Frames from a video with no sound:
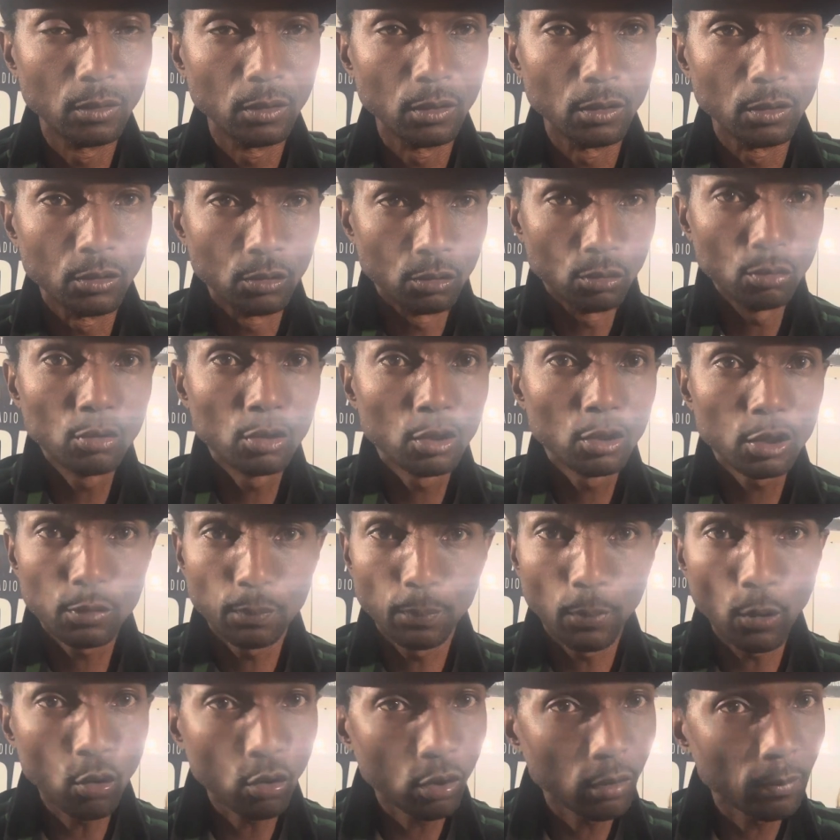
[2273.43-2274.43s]
You just
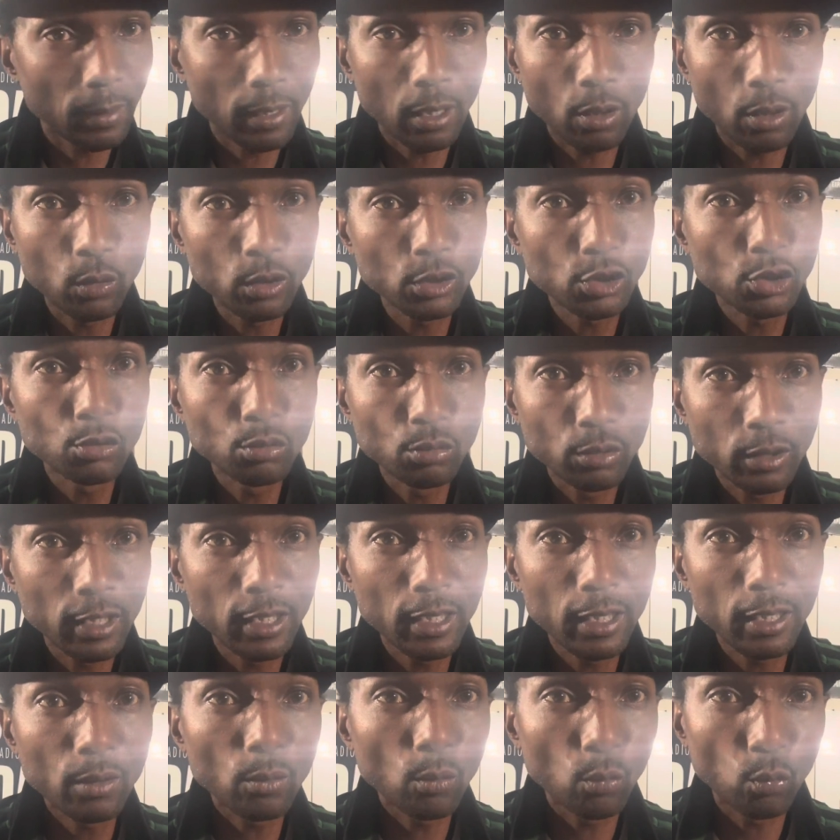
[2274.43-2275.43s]
spoke about what you
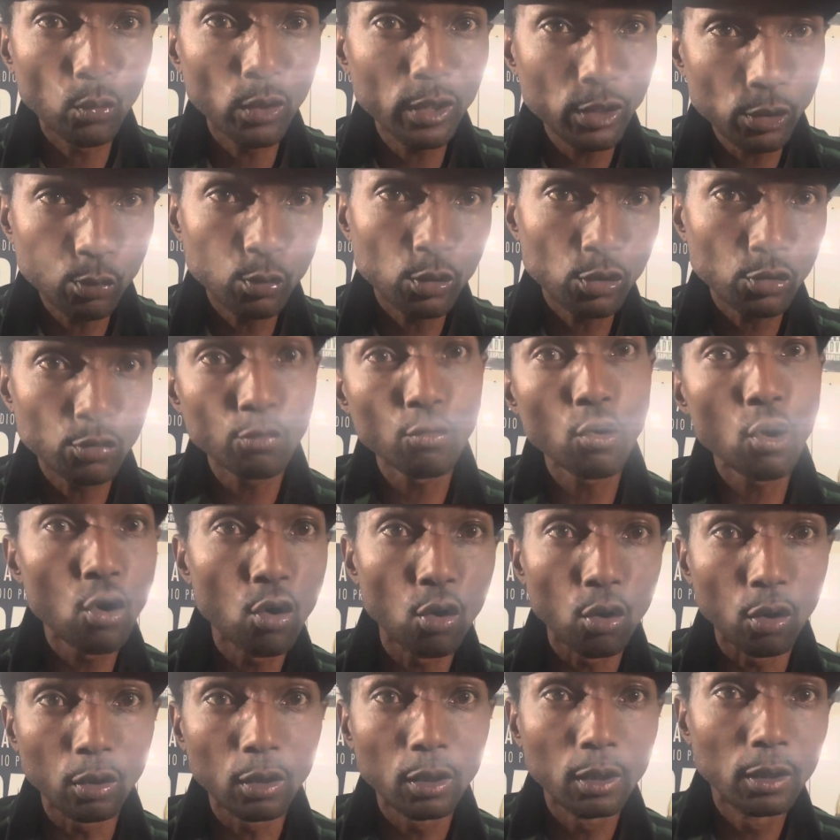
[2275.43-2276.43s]
did, which was
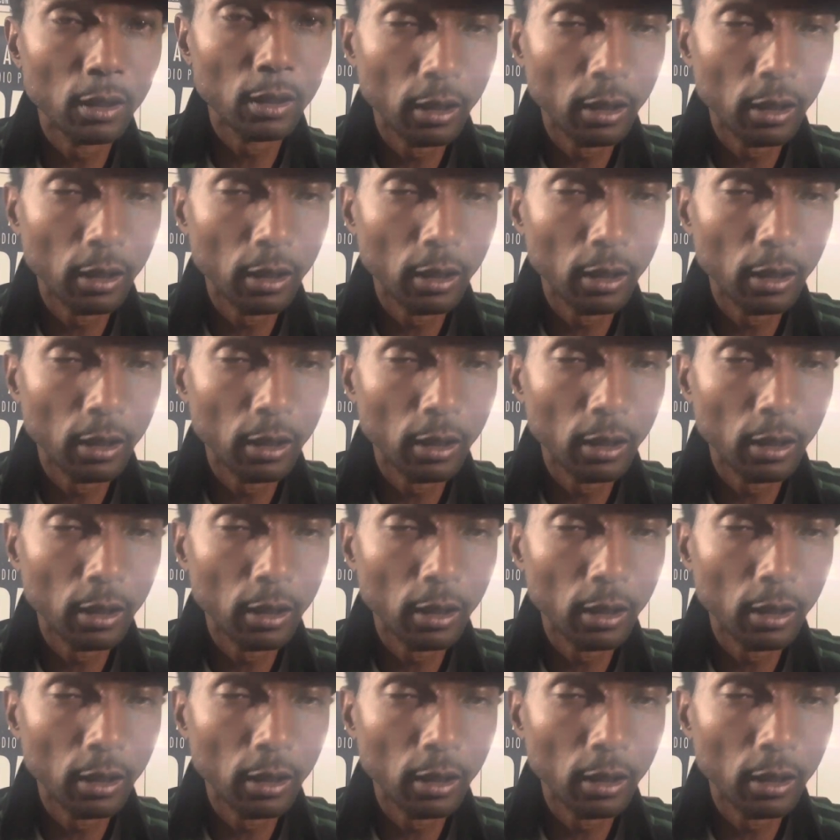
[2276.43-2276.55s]
wrong.